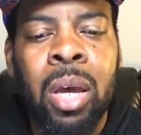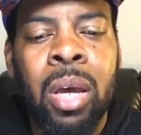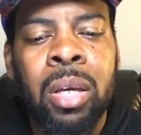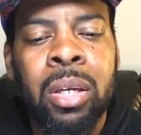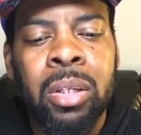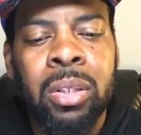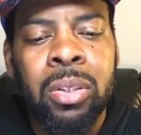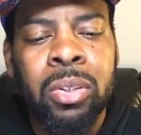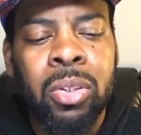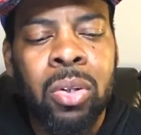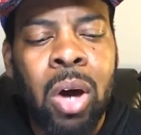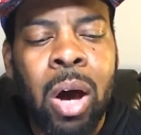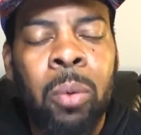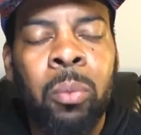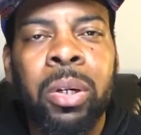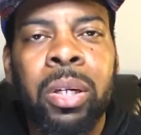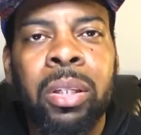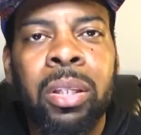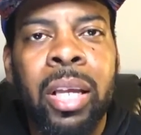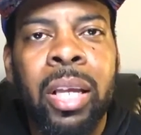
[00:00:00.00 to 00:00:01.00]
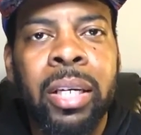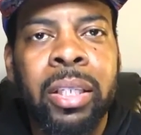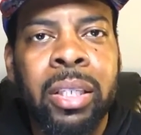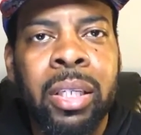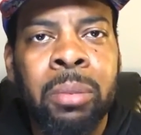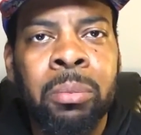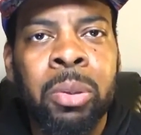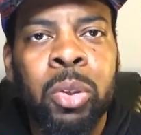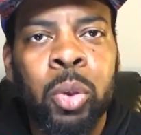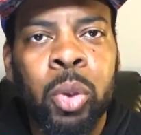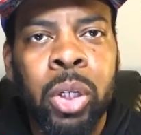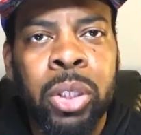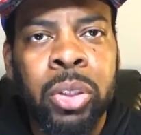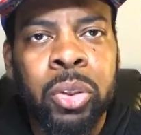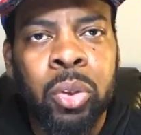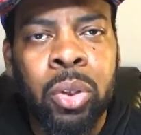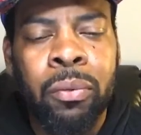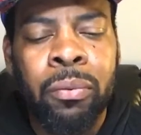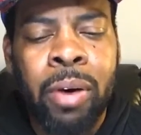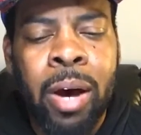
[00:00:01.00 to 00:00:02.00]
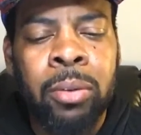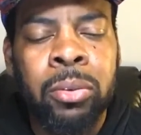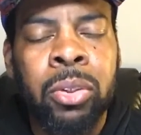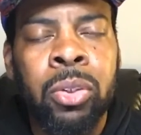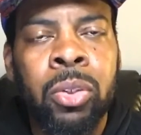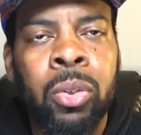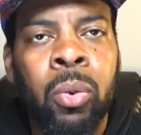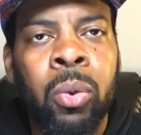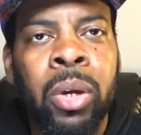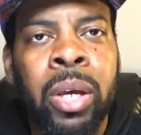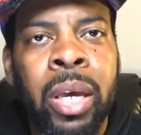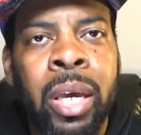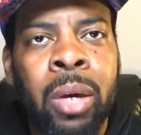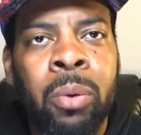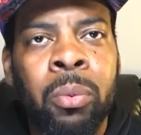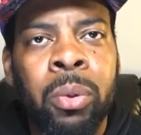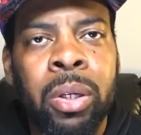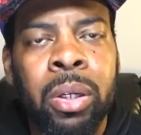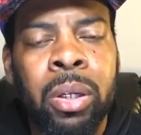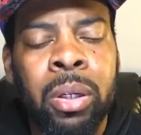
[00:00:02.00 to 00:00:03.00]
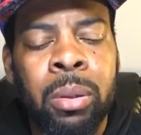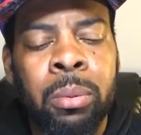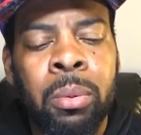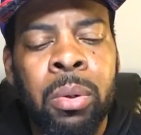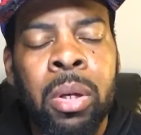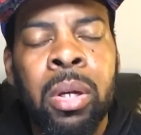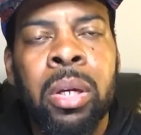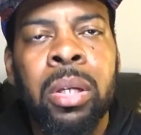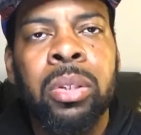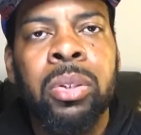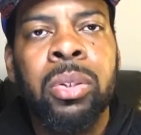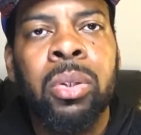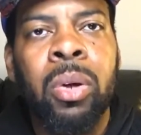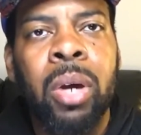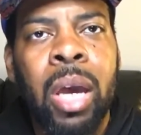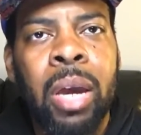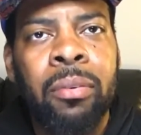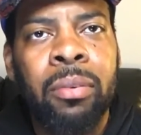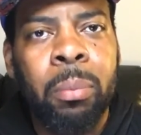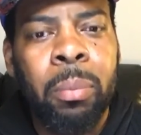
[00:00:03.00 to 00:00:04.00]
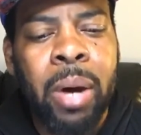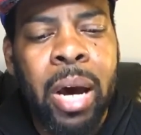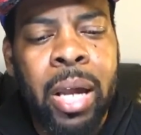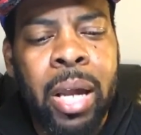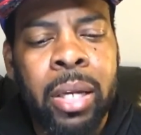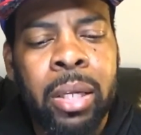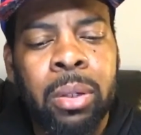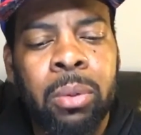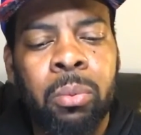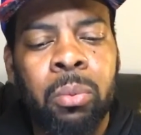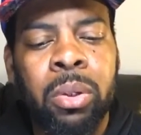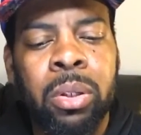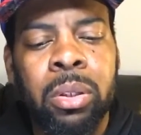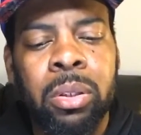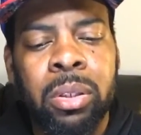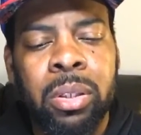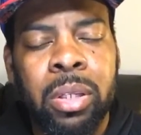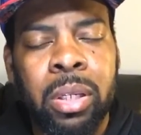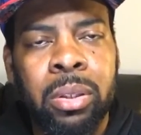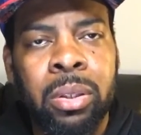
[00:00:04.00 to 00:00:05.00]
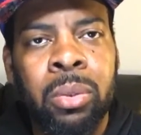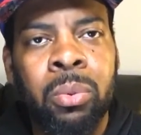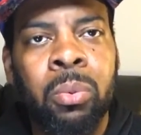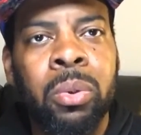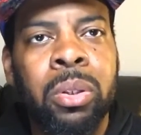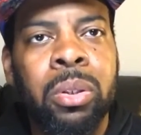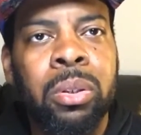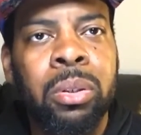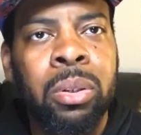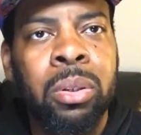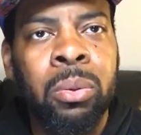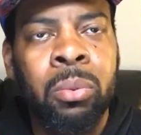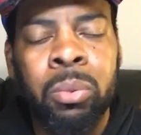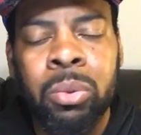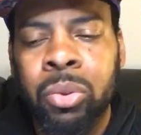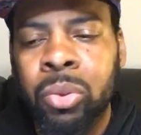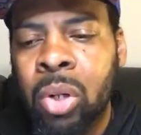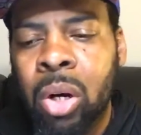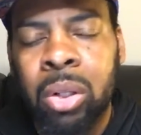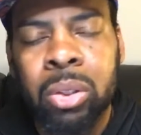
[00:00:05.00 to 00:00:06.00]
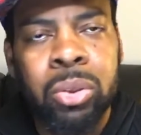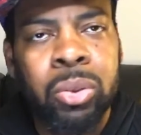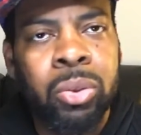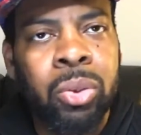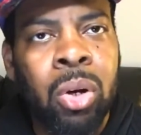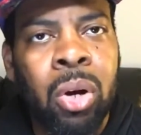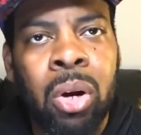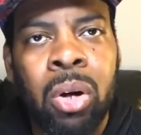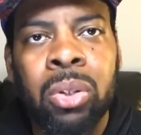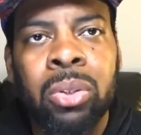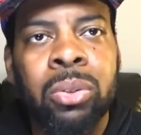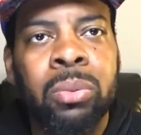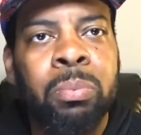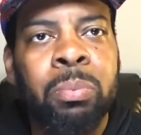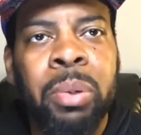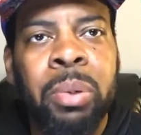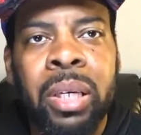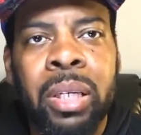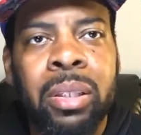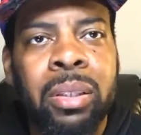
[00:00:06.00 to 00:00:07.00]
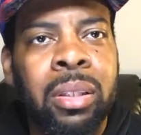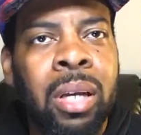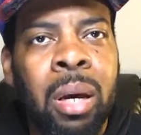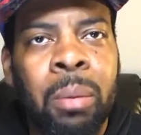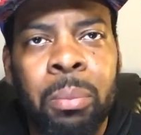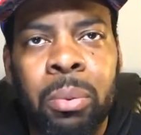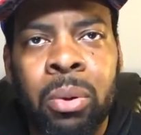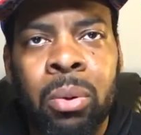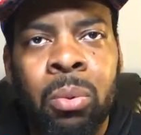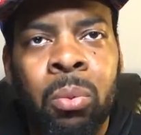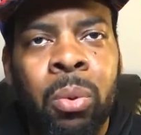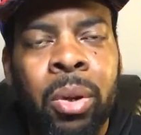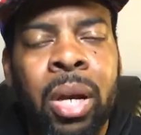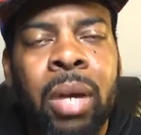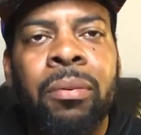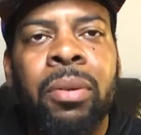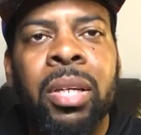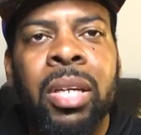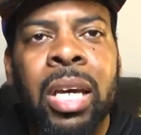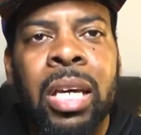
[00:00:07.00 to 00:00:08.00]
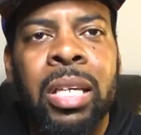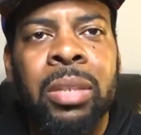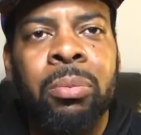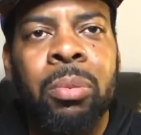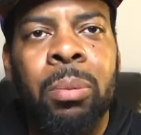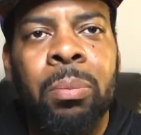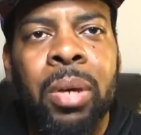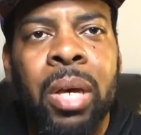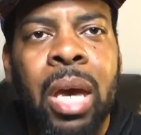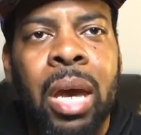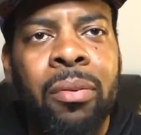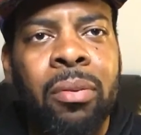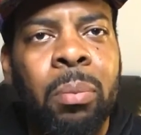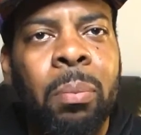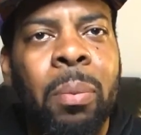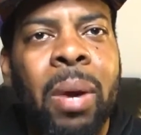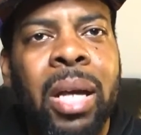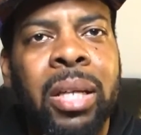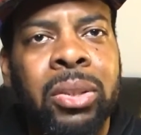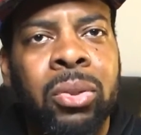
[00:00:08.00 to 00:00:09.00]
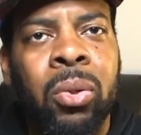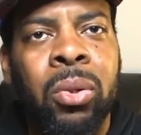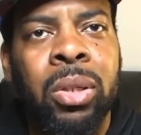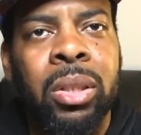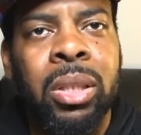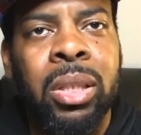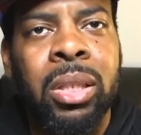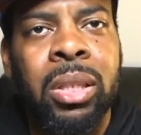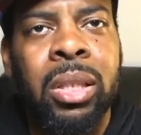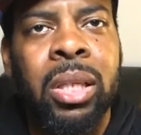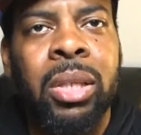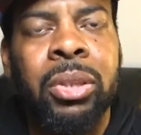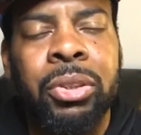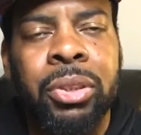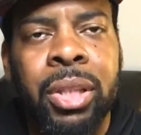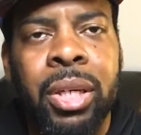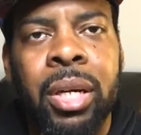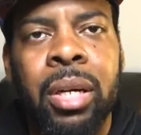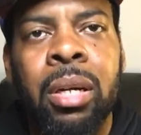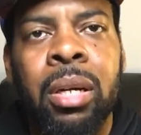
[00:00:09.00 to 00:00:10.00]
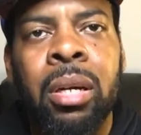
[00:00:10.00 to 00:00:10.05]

so I would elect him the treasurer if I was to do a hand with him. So everybody you would draw straws, pick a number, whatever the case may be. Everybody's going to get their share.